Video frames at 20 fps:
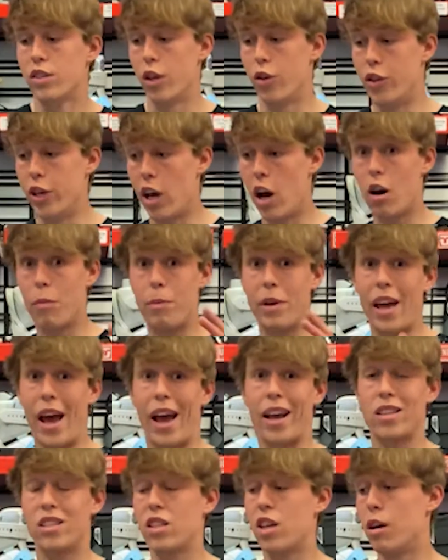the
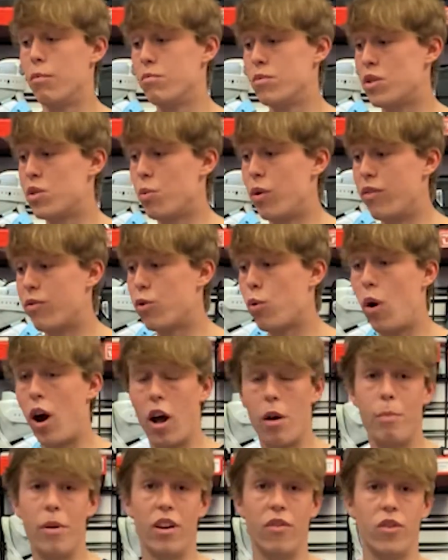RPX comes with quite a
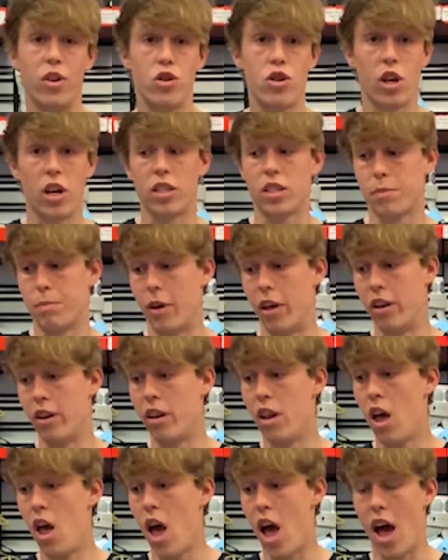bit of adjustment
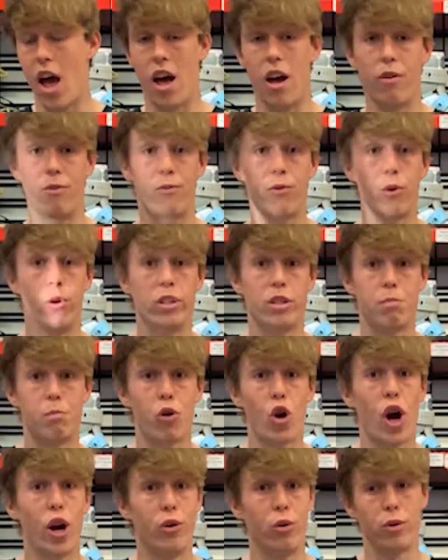for its
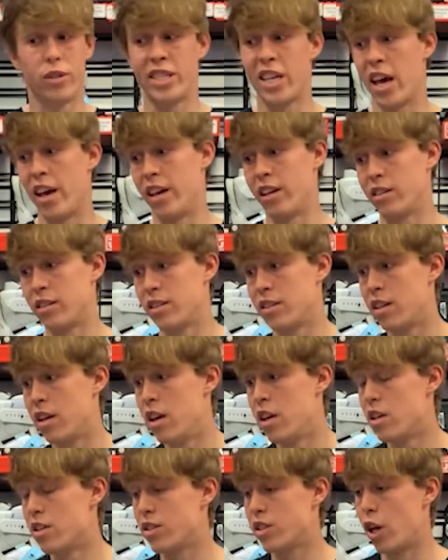bridle settings.
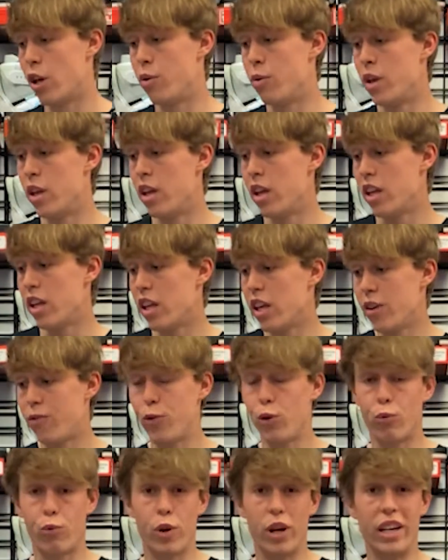So if
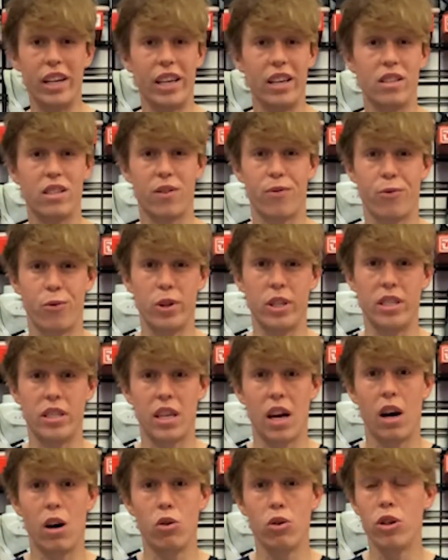you're really into
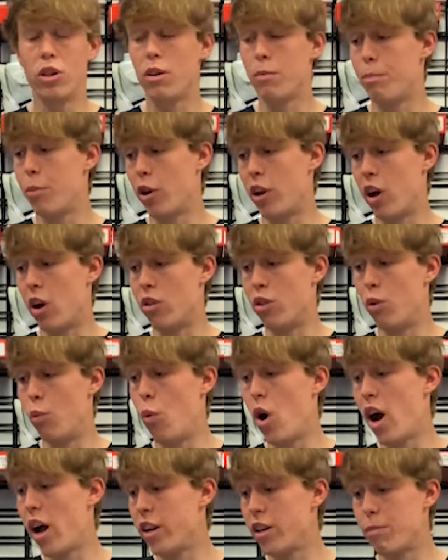freestyle, you can put it on the
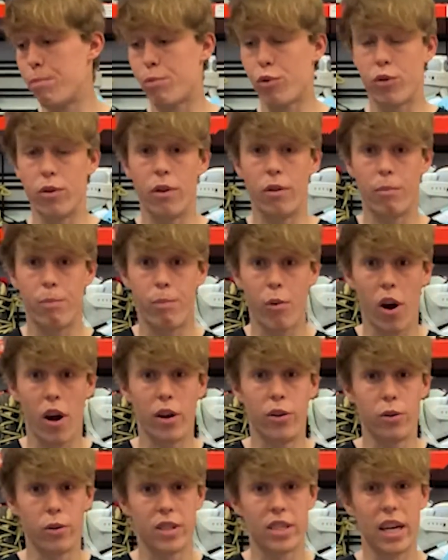wider
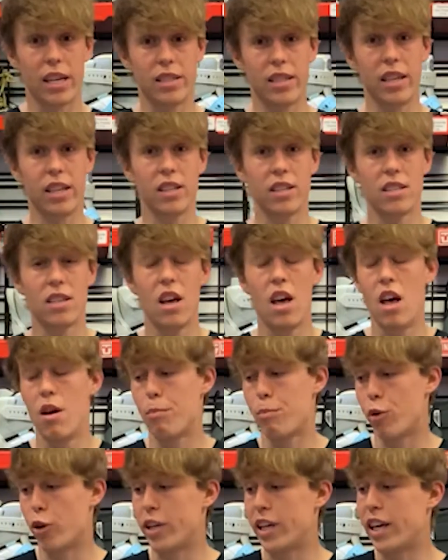bridle settings,
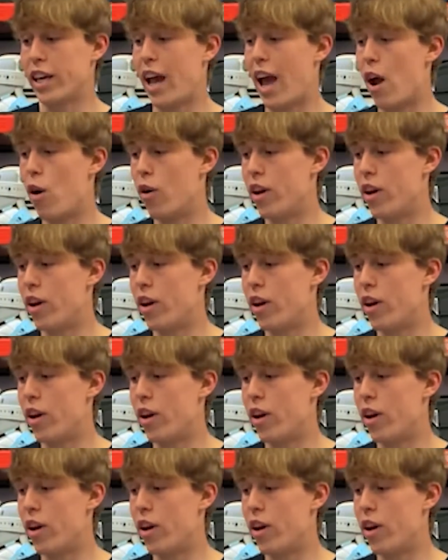bringing out